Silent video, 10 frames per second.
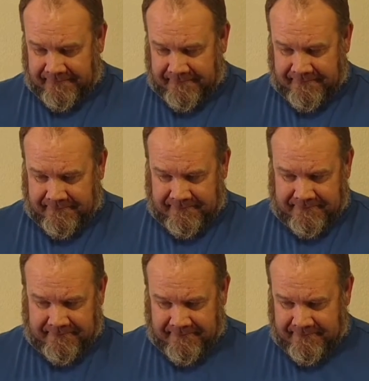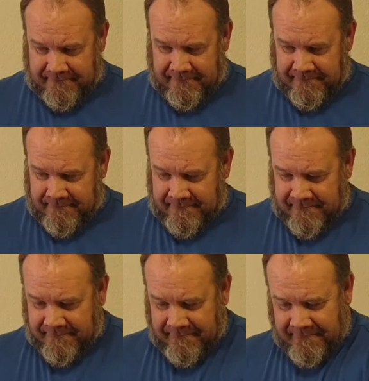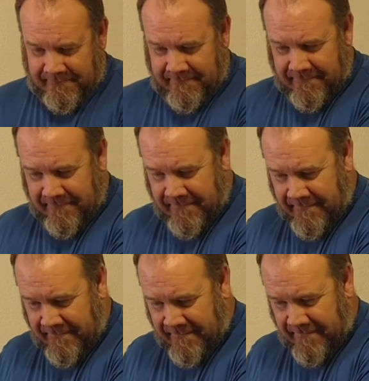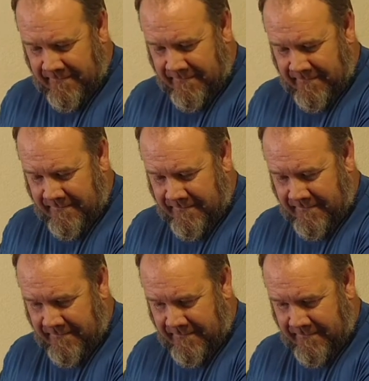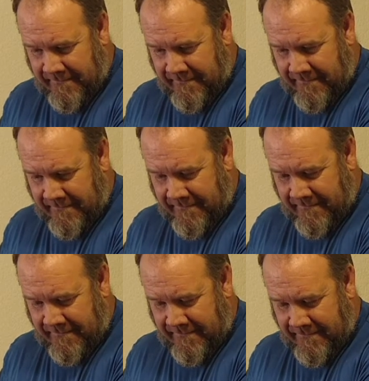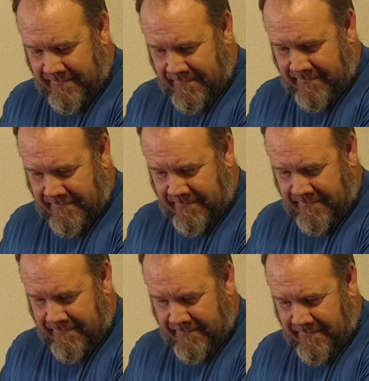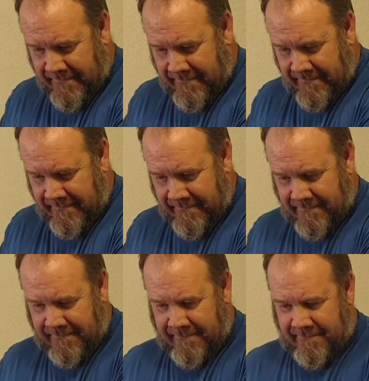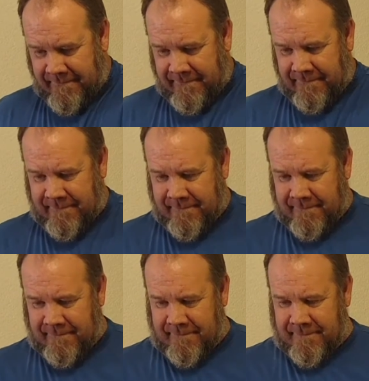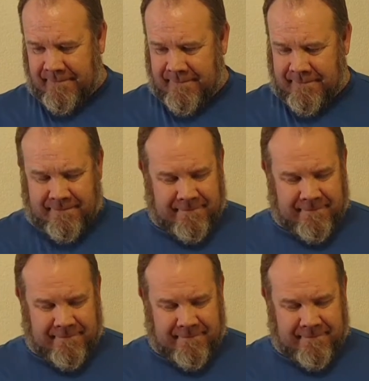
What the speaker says: No one is speaking in this clip.